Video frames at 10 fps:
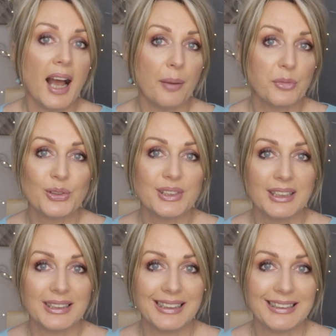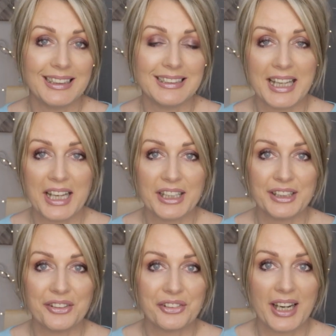I'm using in a
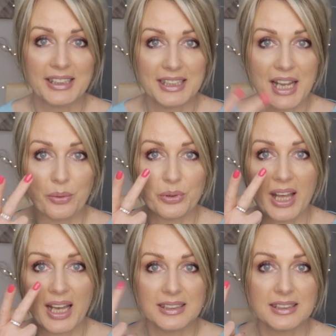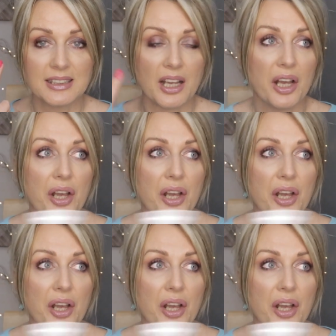day right now that